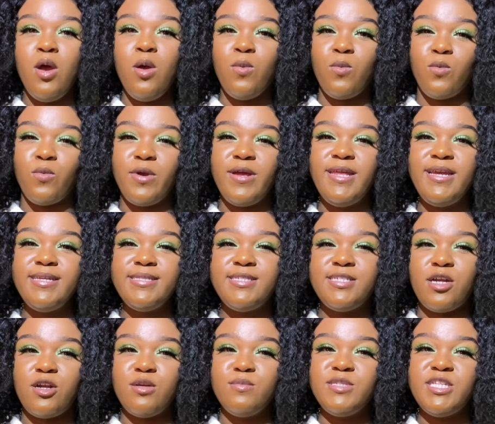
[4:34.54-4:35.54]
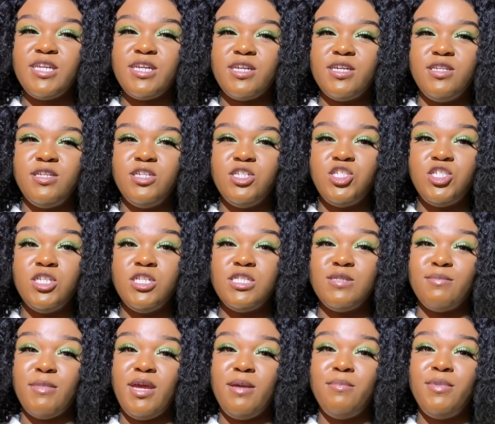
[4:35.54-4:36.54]
Reading terms and conditions
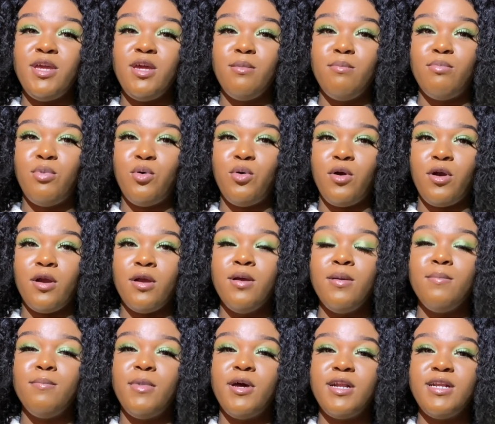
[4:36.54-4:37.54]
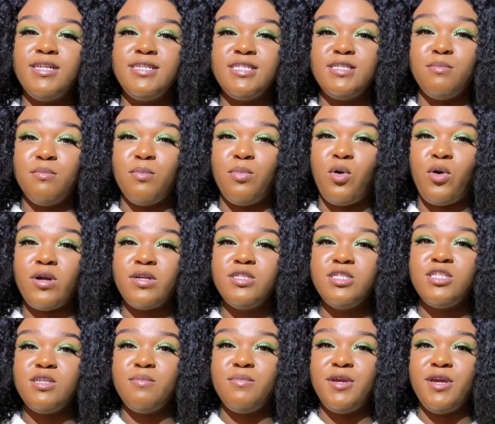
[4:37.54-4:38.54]
may be a bore, but it is important
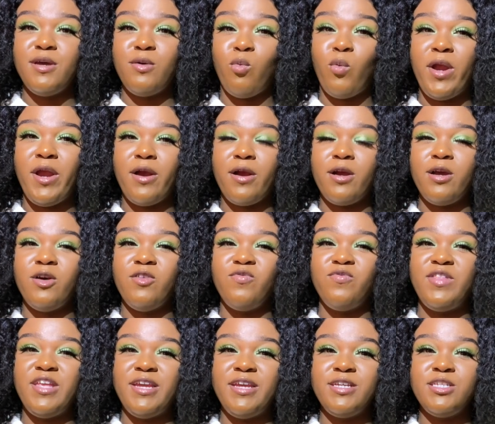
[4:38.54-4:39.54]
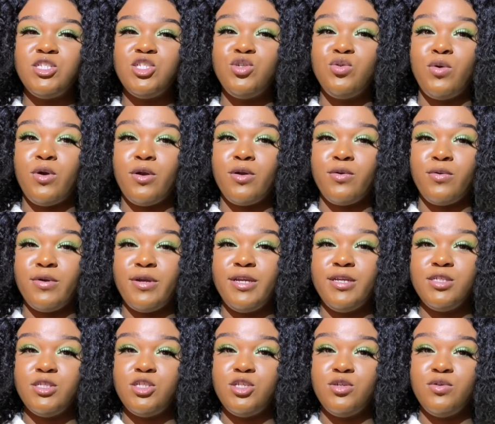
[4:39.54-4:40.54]
to be aware of things you are
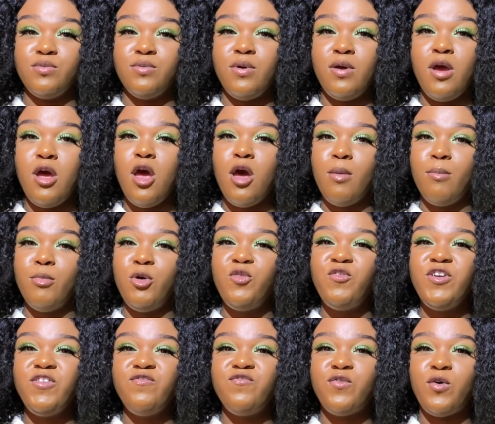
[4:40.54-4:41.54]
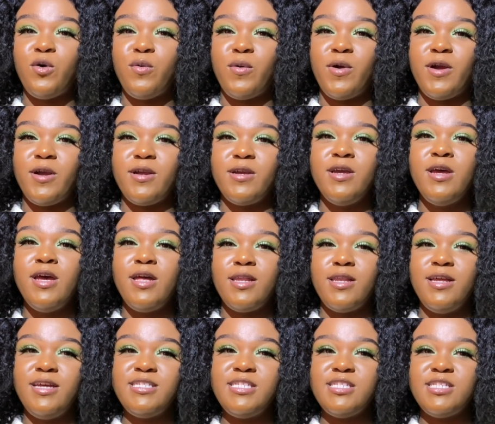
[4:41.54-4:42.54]
agreeing to. Moving forward,
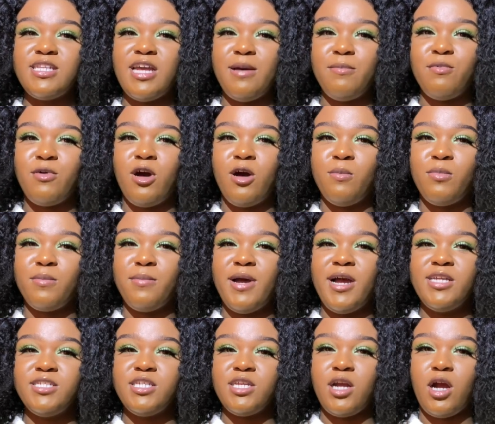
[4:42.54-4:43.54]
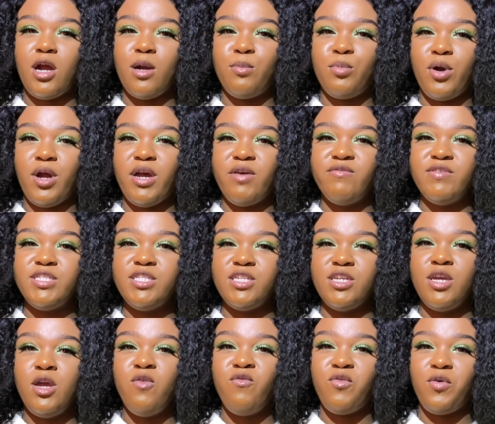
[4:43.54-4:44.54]
let's stop compromising our
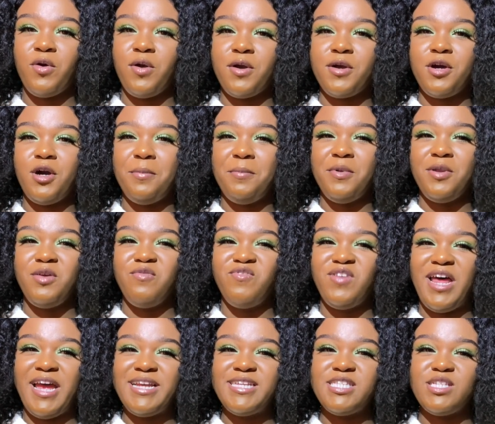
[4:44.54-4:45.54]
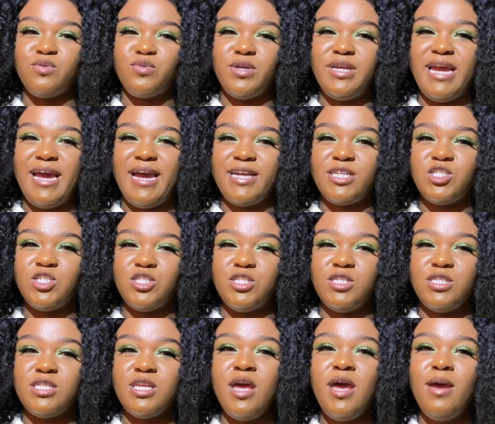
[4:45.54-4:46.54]
privacy for a couple of likes and
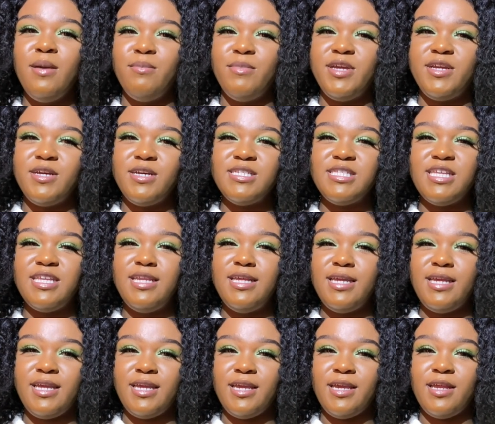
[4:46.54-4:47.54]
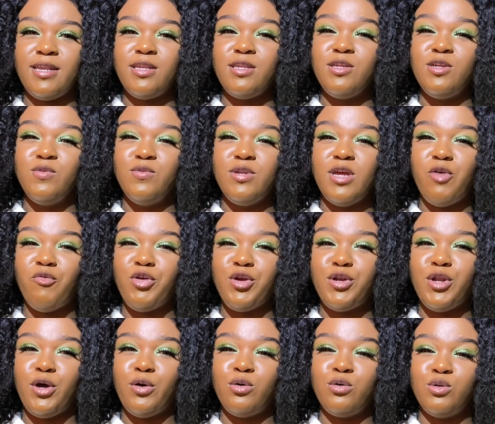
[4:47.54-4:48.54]
reactions, because in the end, you never
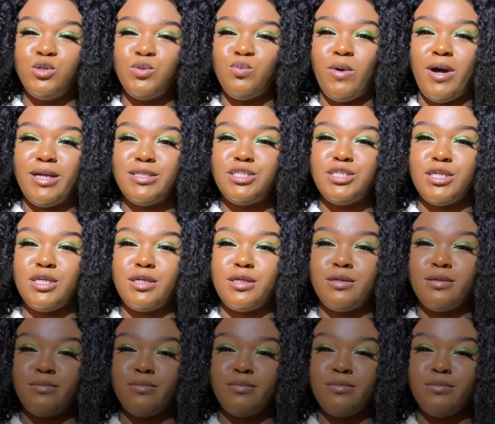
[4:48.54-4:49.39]
know who's watching.